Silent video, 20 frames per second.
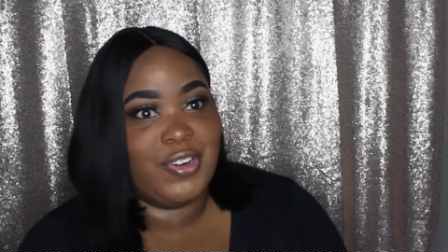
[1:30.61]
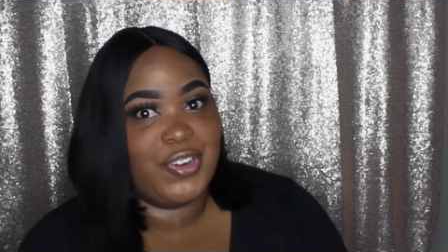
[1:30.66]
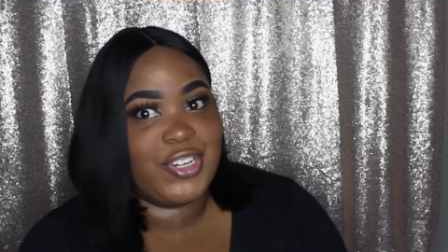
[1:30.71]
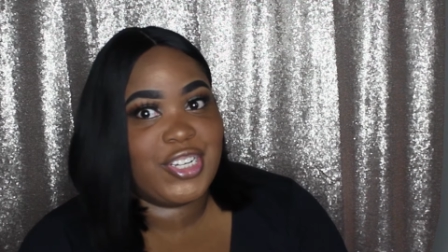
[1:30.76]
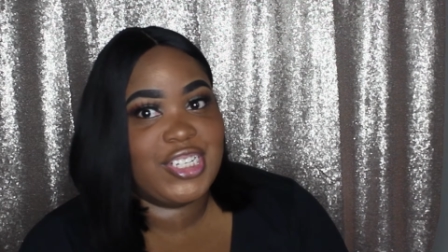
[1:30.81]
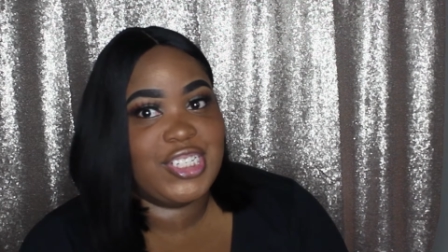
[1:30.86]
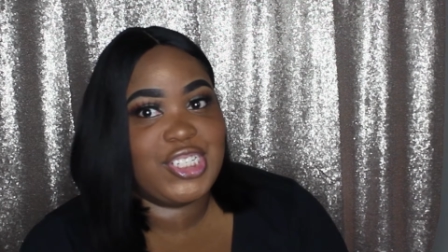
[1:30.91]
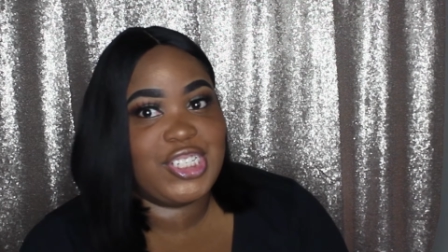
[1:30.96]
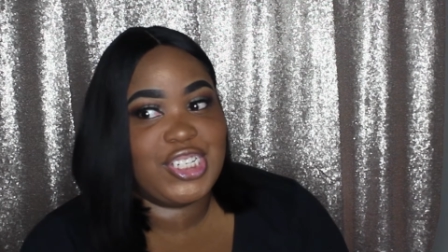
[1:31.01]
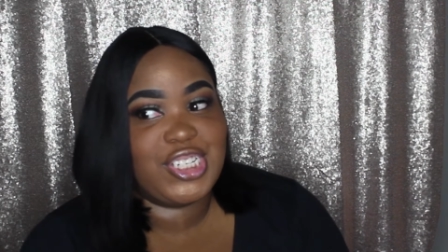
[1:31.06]

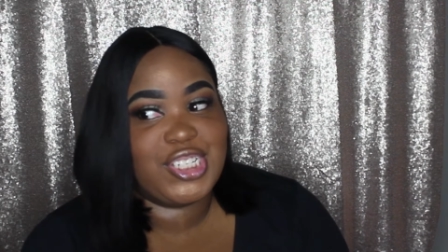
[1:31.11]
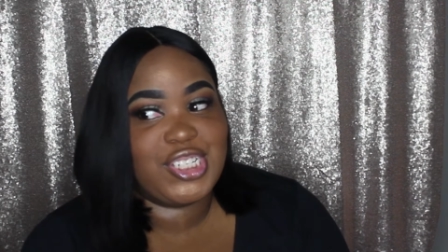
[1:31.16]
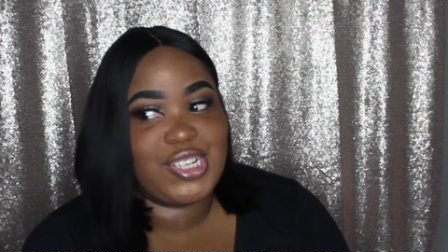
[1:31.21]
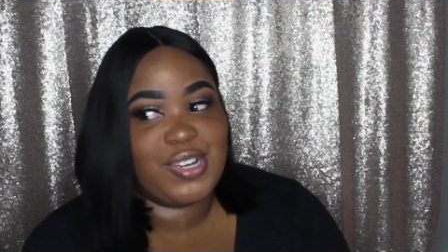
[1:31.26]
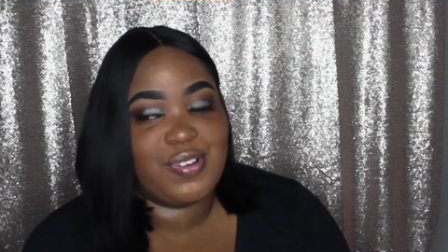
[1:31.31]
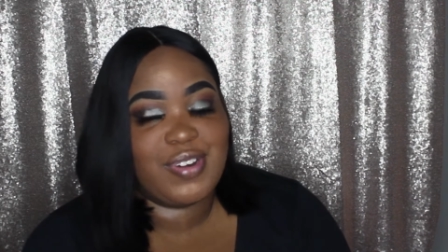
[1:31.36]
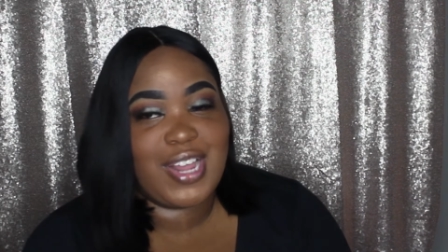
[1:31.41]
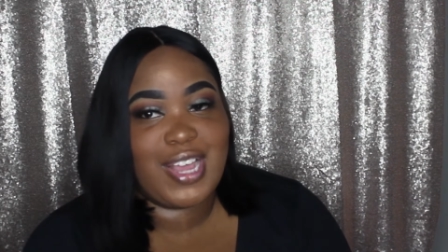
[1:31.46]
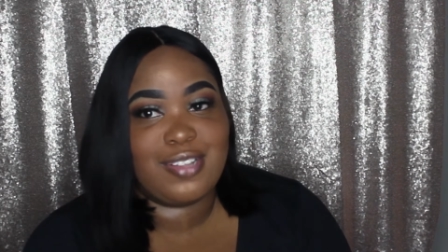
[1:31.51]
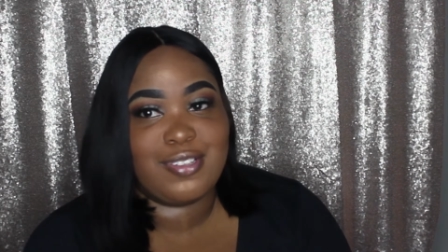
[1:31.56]
Lyrica G
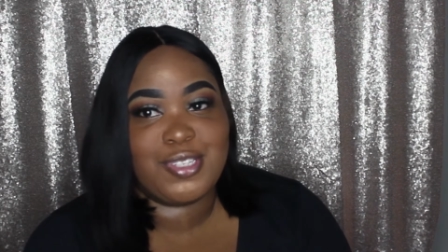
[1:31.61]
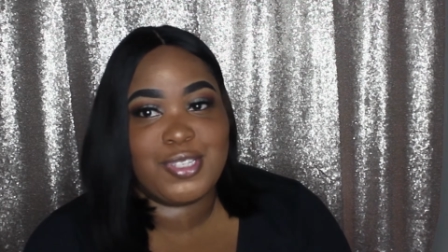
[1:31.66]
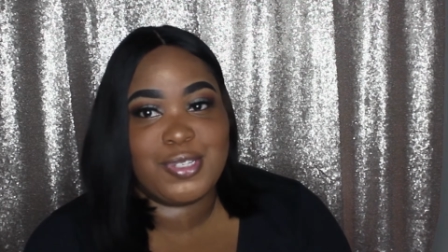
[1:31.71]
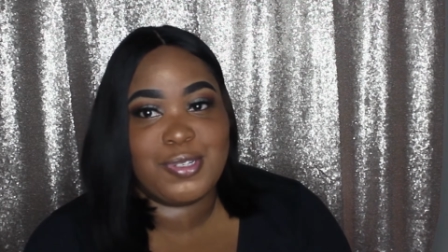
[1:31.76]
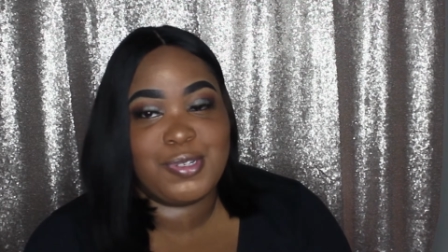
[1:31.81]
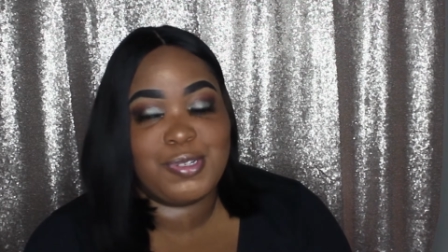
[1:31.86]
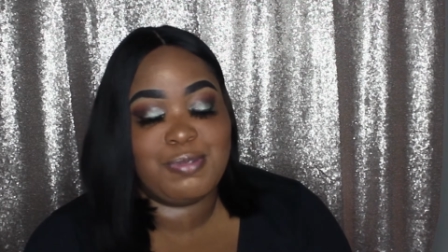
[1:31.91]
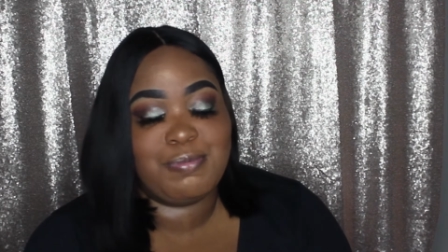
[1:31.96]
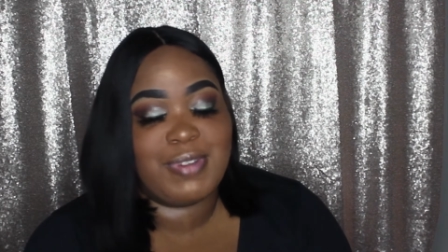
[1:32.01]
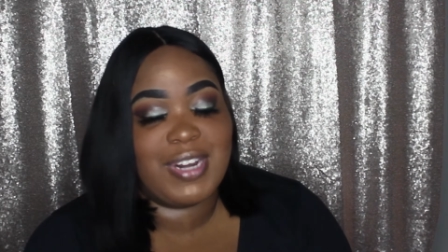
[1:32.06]
showed out
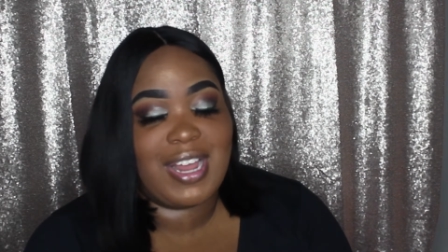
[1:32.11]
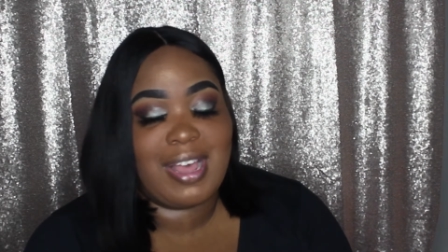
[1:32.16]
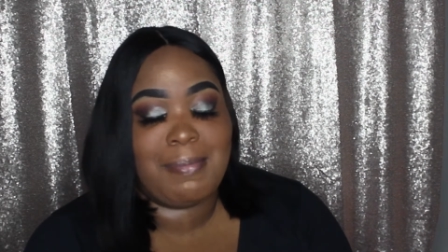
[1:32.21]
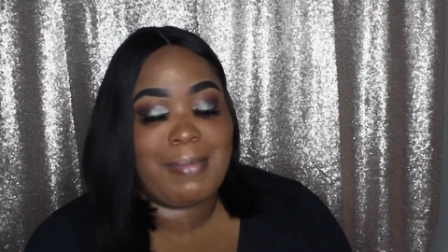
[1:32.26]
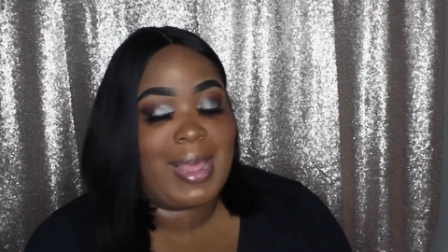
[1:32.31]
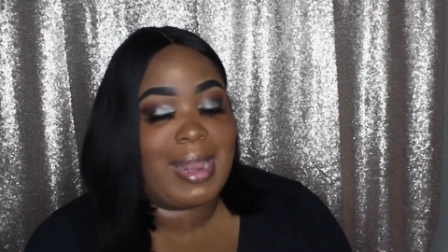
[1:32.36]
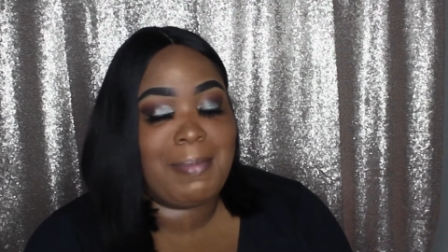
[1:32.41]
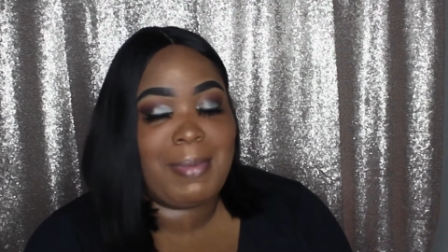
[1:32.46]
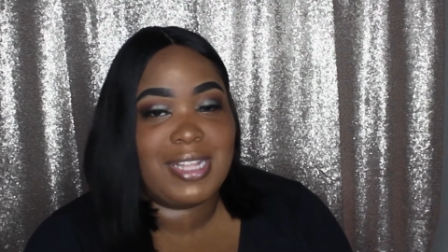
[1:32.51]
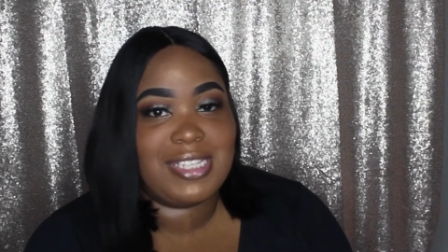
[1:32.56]
too, but
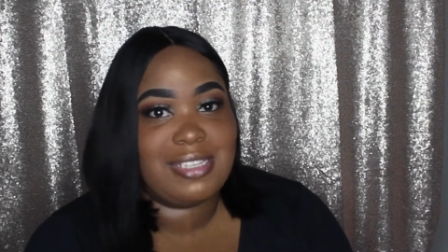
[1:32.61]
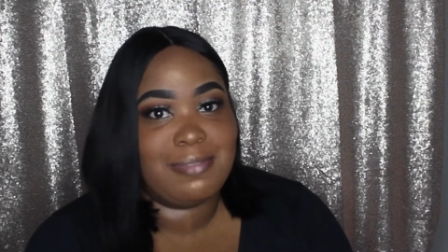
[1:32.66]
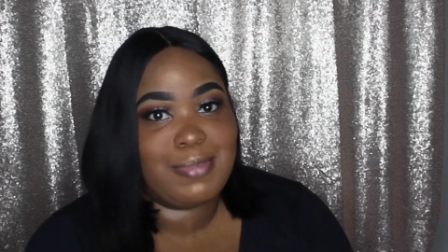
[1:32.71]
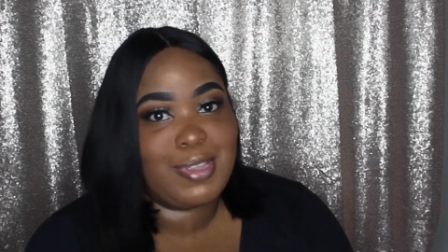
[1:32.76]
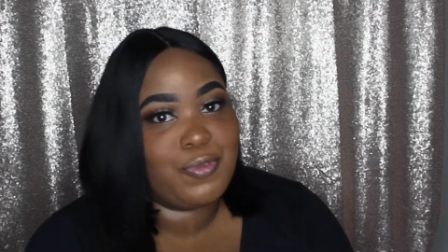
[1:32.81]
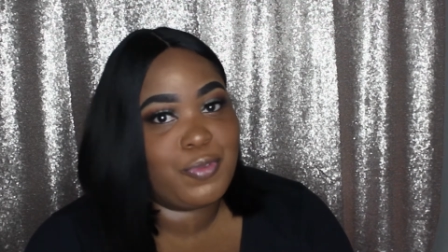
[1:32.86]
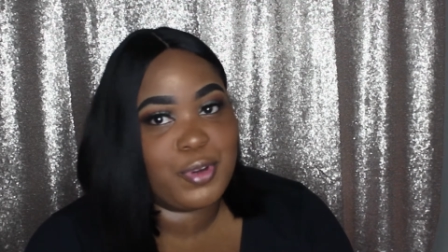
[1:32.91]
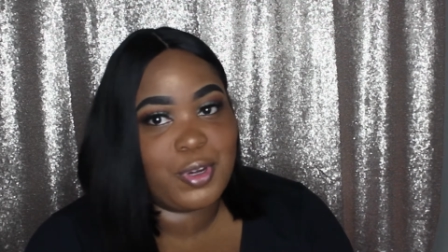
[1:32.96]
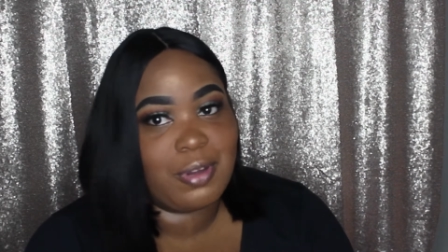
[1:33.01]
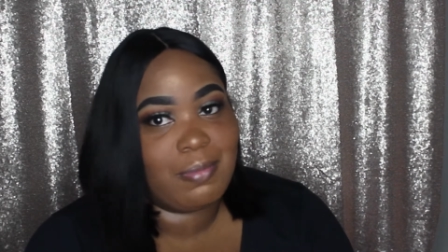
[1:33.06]
I'm not about to
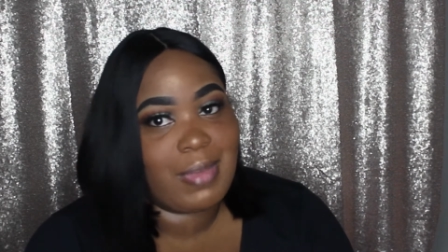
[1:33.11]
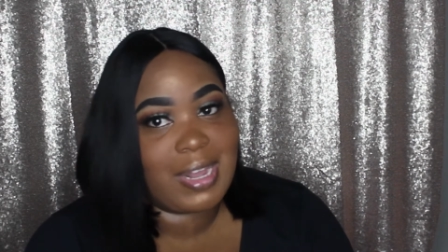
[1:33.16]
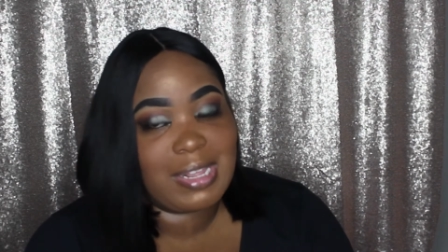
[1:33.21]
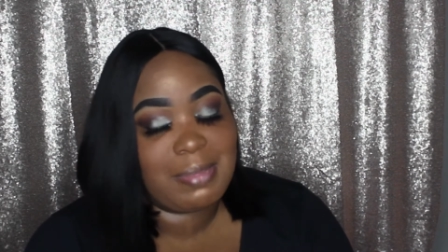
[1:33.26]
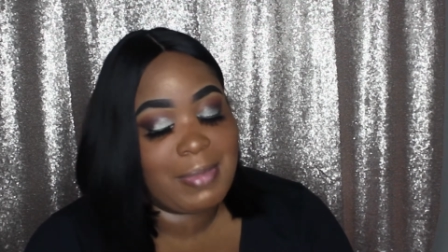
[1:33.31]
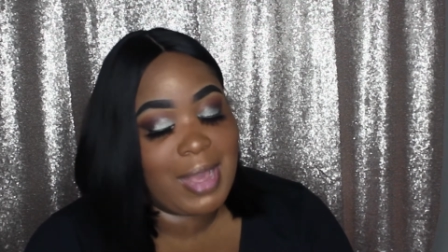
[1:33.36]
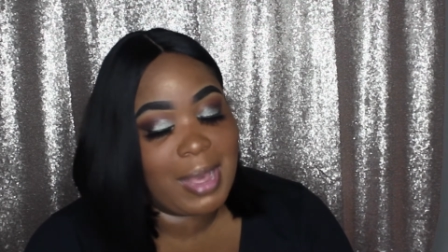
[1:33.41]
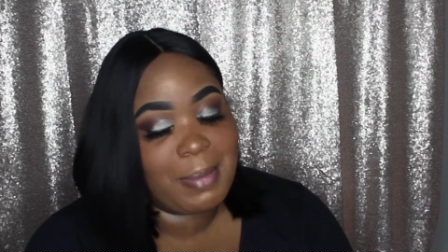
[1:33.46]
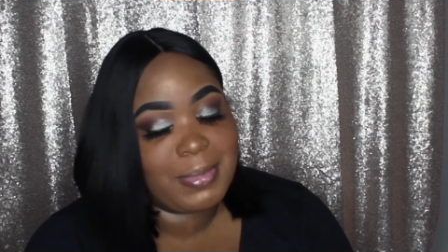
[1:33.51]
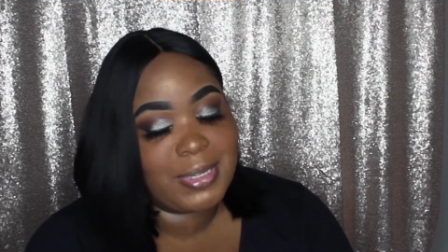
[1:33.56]
beef with
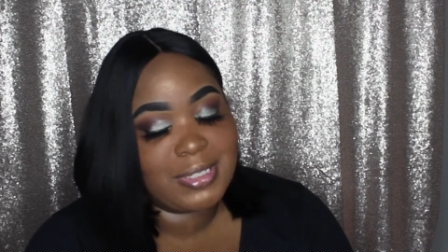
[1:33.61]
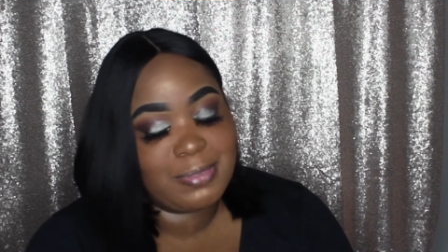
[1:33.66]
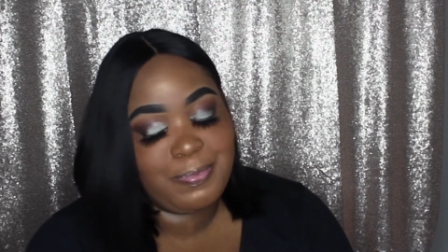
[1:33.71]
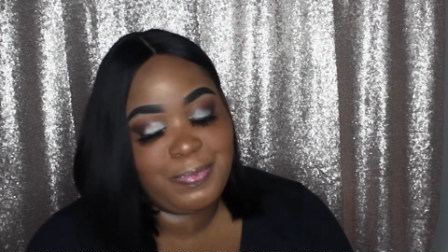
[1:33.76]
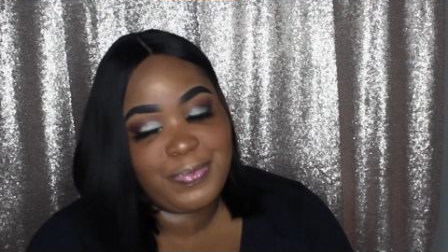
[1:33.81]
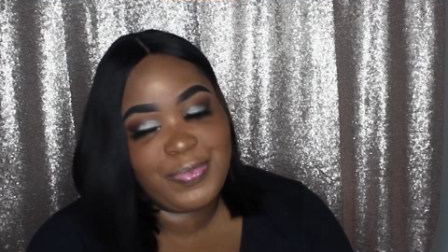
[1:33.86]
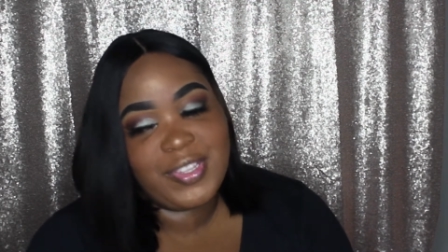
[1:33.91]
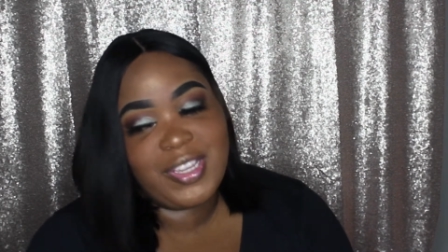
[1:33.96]
nobody mama.